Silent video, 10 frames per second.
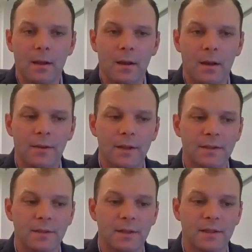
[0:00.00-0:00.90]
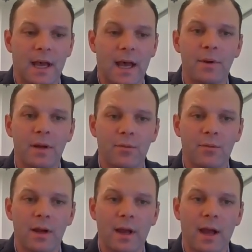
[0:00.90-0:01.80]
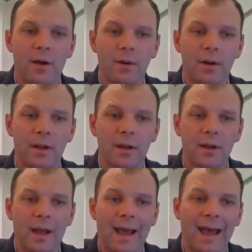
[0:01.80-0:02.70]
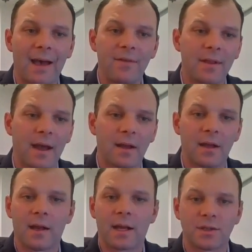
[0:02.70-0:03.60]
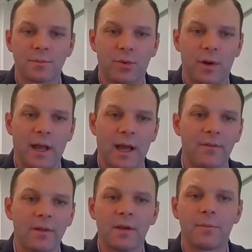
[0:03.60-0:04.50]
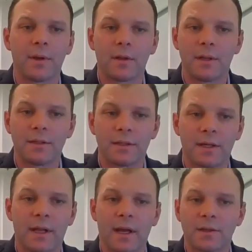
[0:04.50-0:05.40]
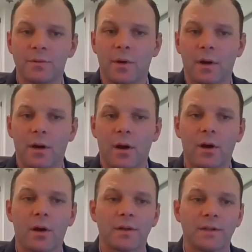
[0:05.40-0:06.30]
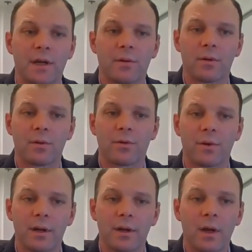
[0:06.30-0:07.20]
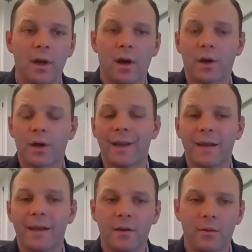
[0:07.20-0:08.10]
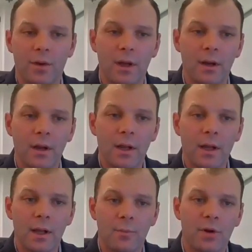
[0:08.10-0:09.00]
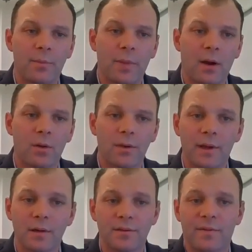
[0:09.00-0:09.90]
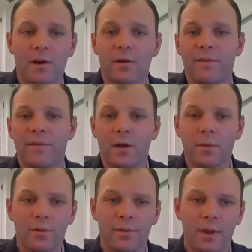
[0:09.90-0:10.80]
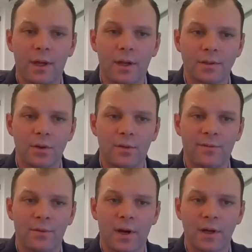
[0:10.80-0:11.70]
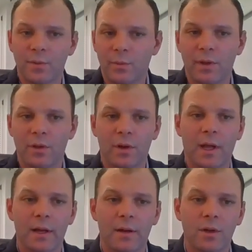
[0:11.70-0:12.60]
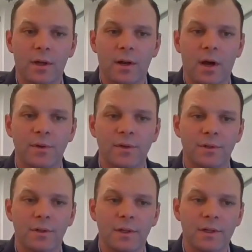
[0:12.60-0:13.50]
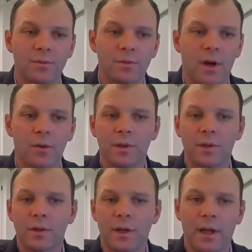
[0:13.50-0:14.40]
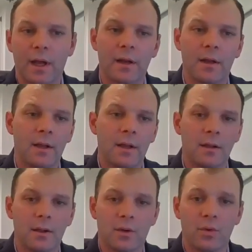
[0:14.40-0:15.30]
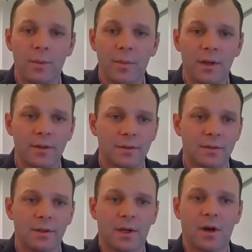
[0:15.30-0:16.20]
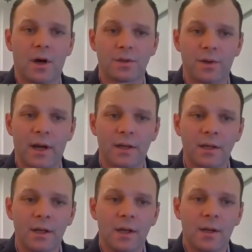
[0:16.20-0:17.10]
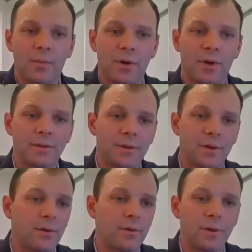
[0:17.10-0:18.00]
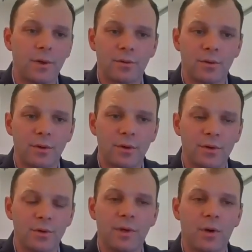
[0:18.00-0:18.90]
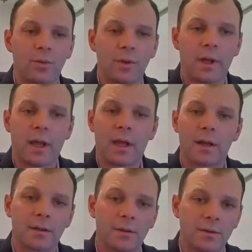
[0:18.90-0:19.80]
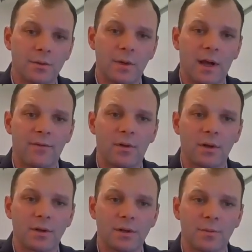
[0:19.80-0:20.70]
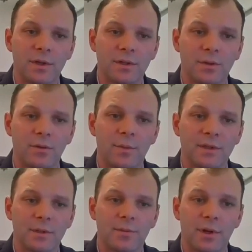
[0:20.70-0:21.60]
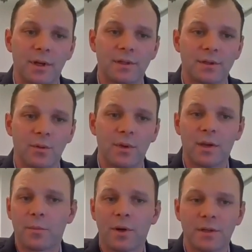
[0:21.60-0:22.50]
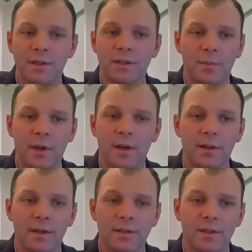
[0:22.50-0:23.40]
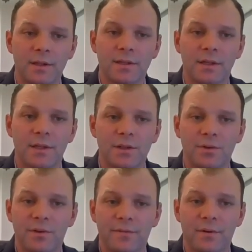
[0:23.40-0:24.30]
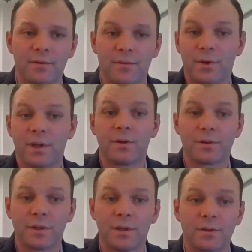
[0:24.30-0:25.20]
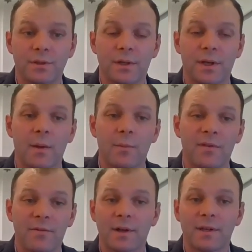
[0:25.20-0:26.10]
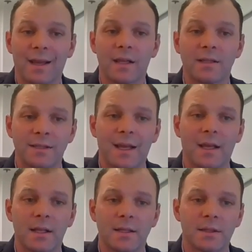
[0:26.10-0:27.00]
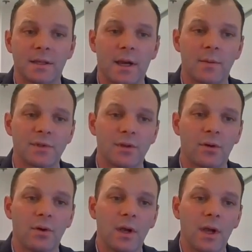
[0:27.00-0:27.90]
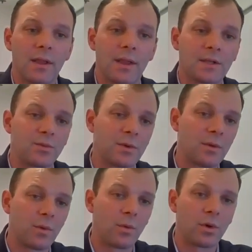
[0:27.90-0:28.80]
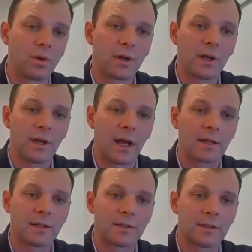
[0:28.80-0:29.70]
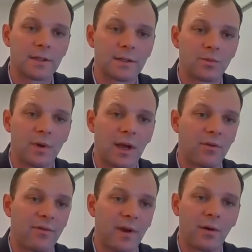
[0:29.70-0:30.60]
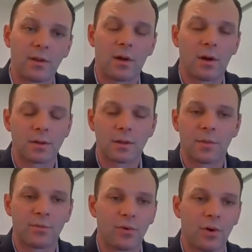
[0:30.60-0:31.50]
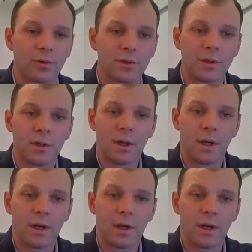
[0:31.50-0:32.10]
that's happening right now, and having that connection point, having the ability to connect to our Ontario grid, our Canadian grid, and put power on there is a very valuable thing. So for us, when we look at opportunities, we're not only looking at the equipment, the contract, but also, do we own the land? Do we have long-term lease agreements in place so that we can participate in this industry for years and years to come, if not decades and decades to come? So that's really what we're looking at is we have a very long-term approach.